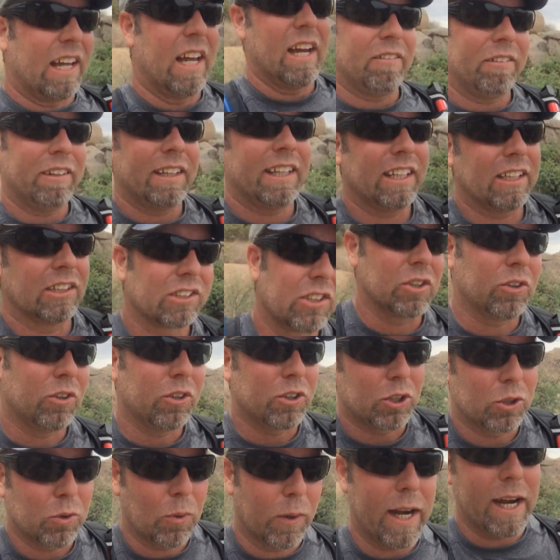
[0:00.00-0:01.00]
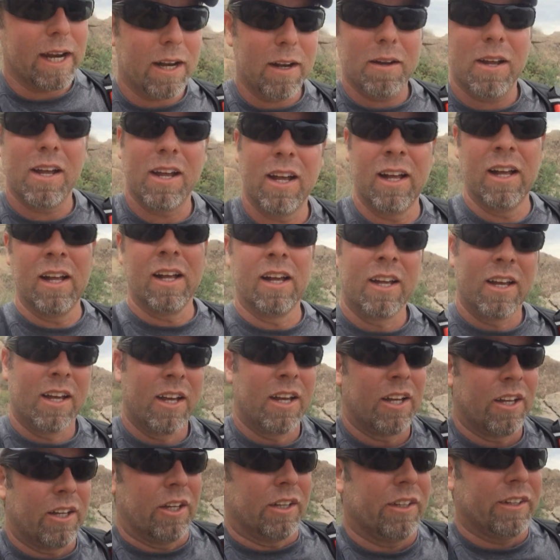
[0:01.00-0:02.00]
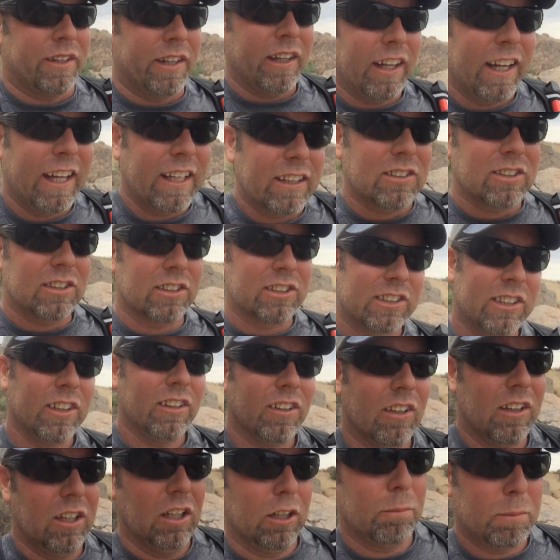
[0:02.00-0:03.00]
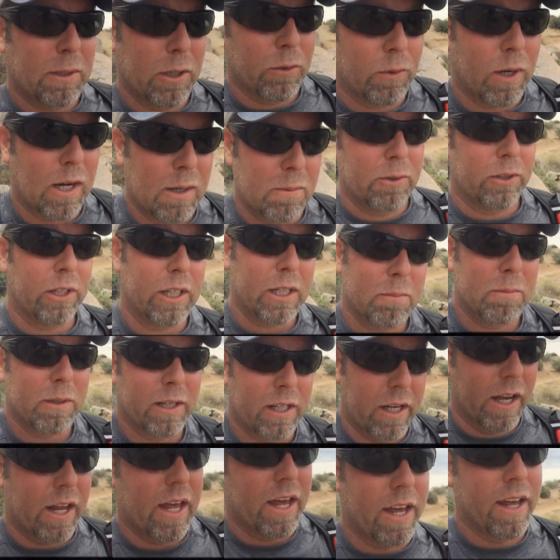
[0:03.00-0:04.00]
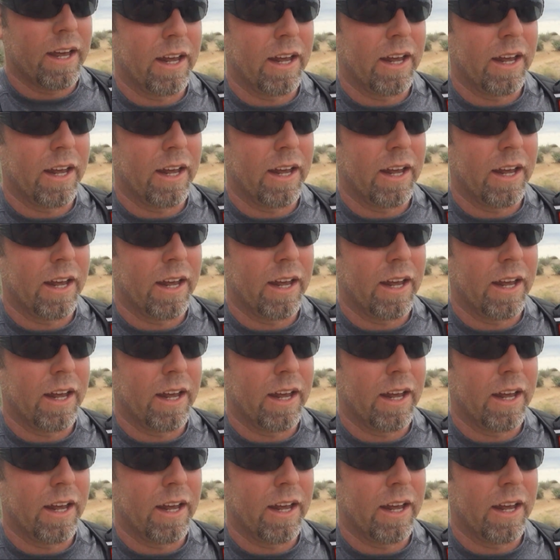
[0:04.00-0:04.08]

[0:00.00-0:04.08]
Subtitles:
Everything is going great. The legs are still a little bit rubbery, but